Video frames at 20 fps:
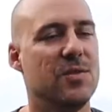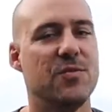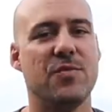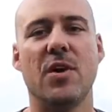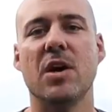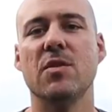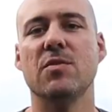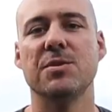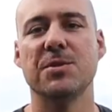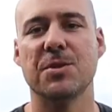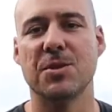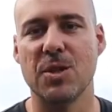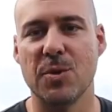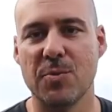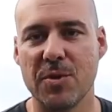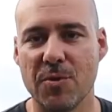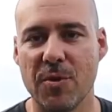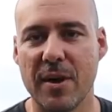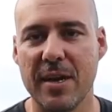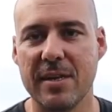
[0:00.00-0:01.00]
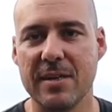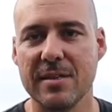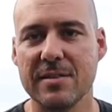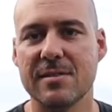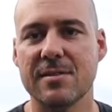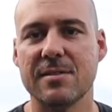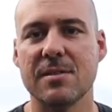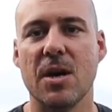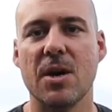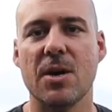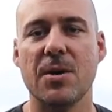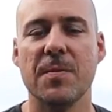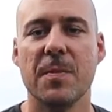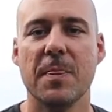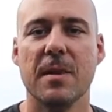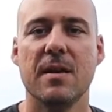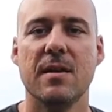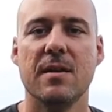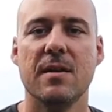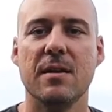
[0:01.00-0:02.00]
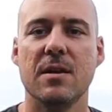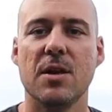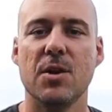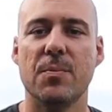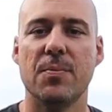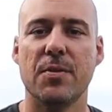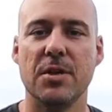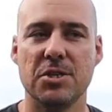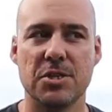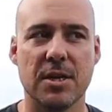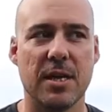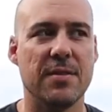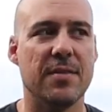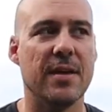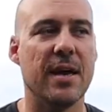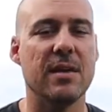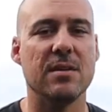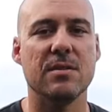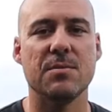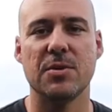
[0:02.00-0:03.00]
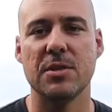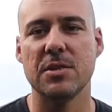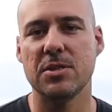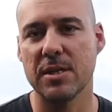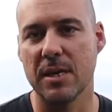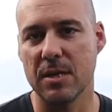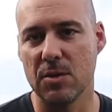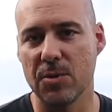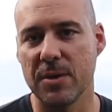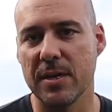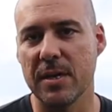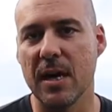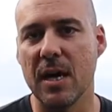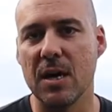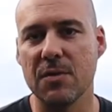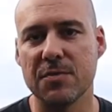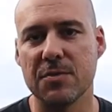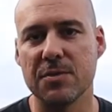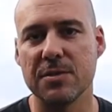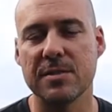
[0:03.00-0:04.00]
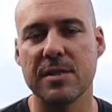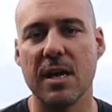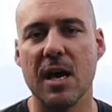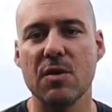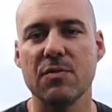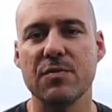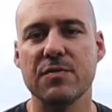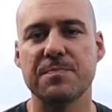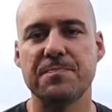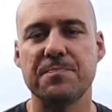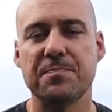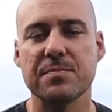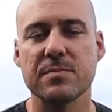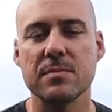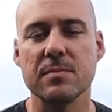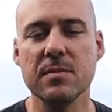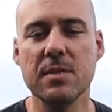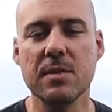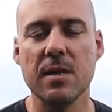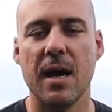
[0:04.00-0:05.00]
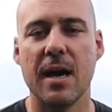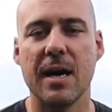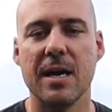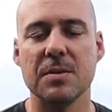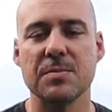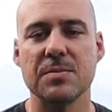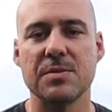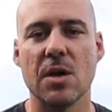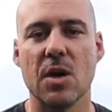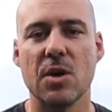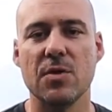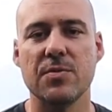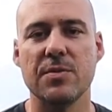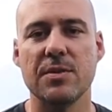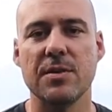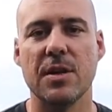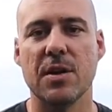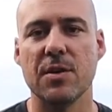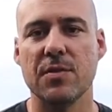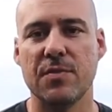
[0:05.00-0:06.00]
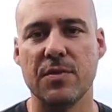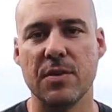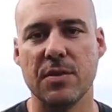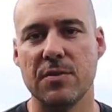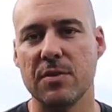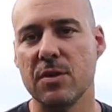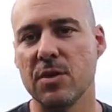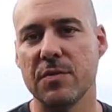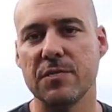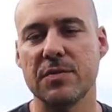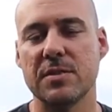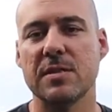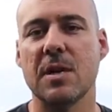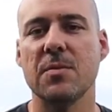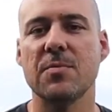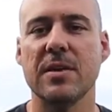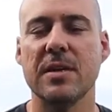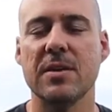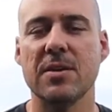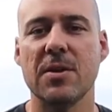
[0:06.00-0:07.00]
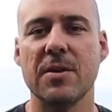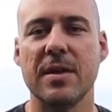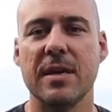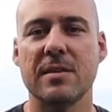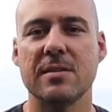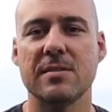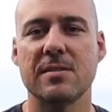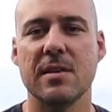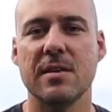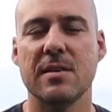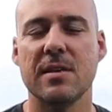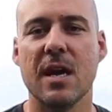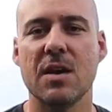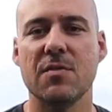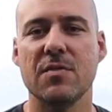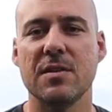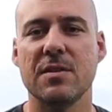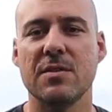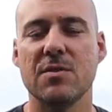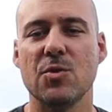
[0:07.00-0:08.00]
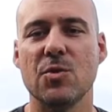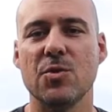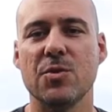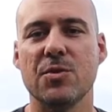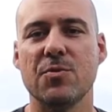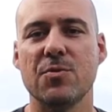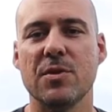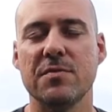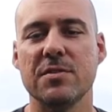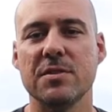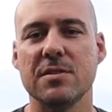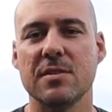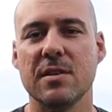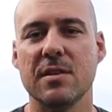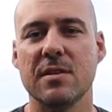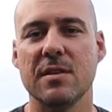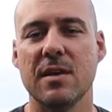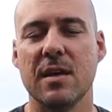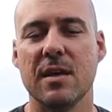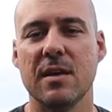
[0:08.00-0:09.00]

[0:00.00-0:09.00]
500 kilometre radius, so you know, appreciate that, appreciate looking after us, Gav. So you know, if you're looking for something, go down and see Gav at Northern Rivers in